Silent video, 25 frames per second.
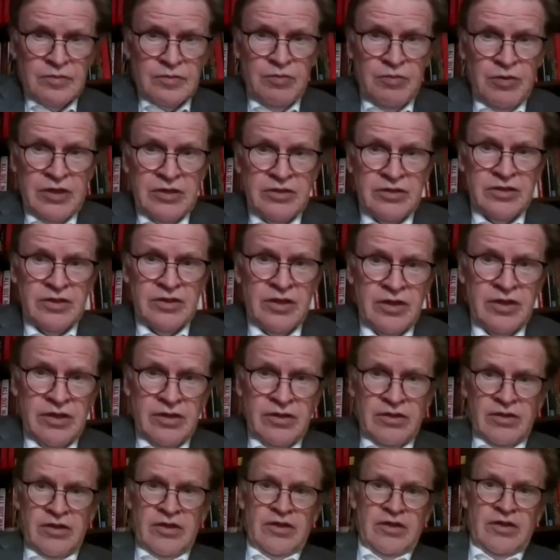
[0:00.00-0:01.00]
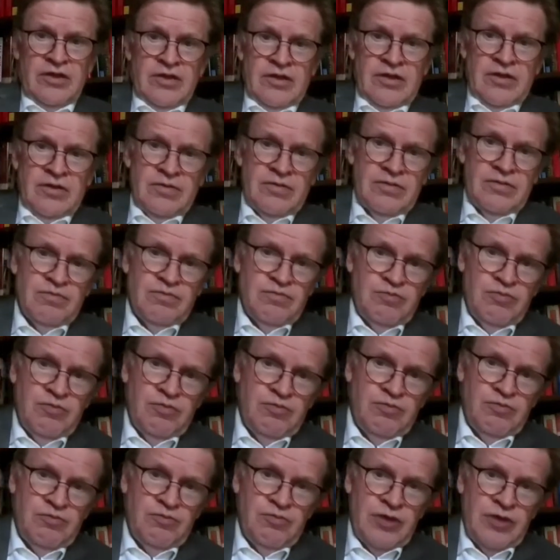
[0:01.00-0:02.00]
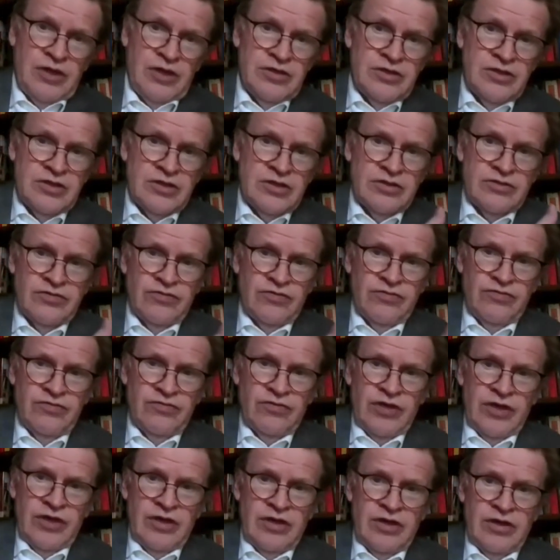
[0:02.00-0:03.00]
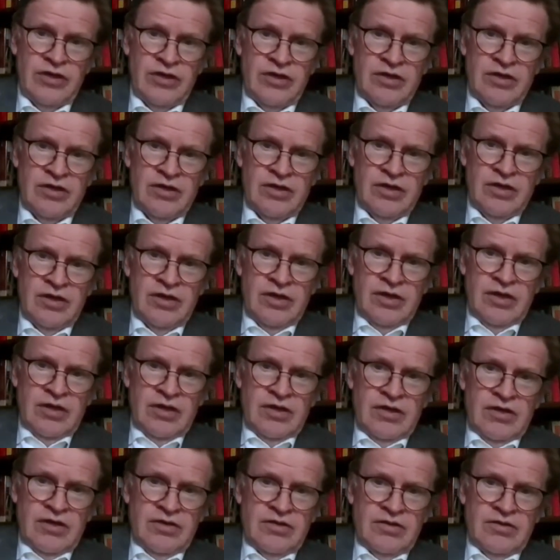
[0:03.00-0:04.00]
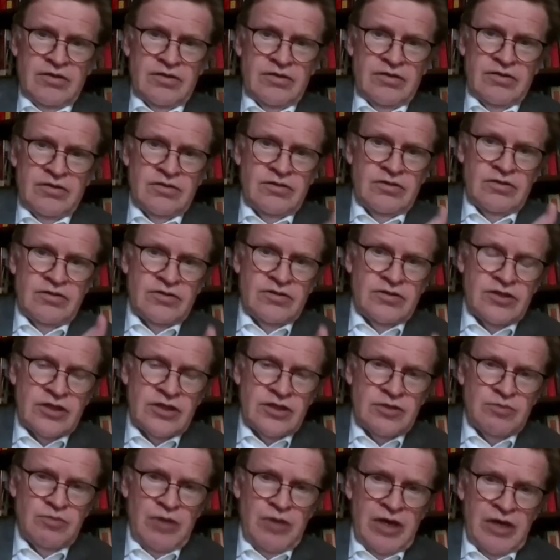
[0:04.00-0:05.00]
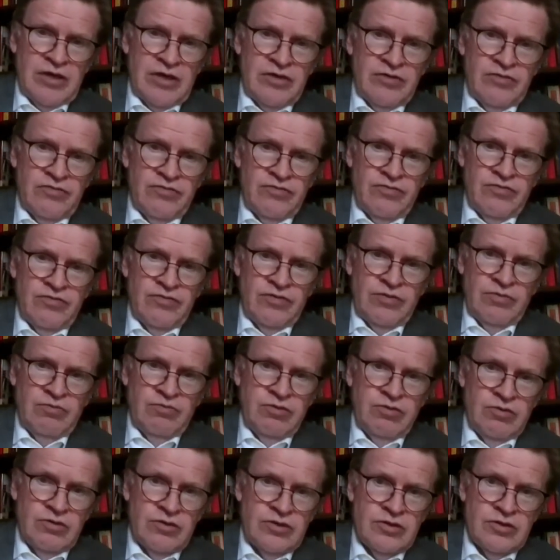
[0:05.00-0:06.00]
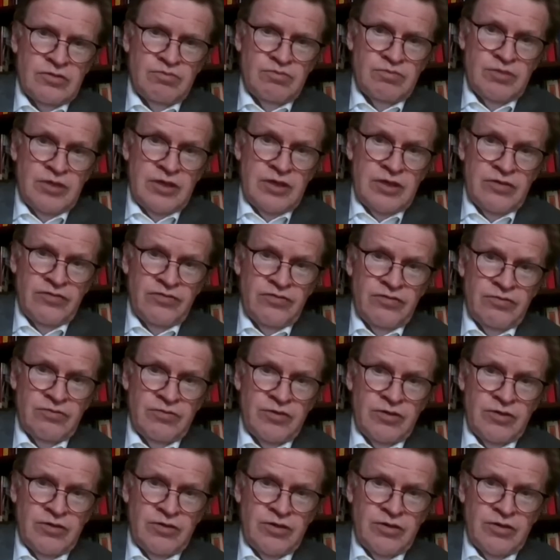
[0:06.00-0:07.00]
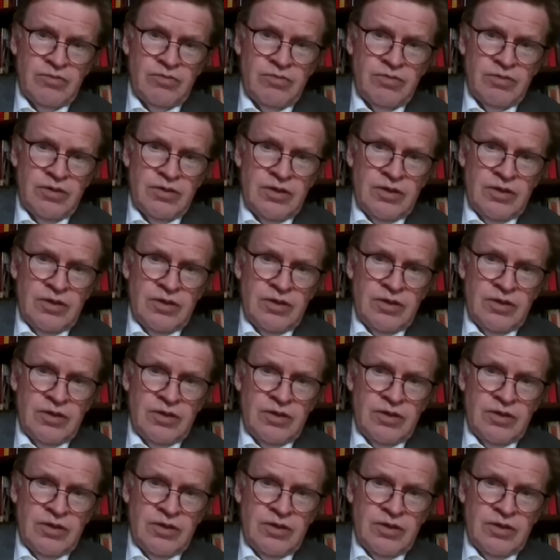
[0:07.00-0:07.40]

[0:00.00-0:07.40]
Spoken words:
The price of a six pack of imported beer from Europe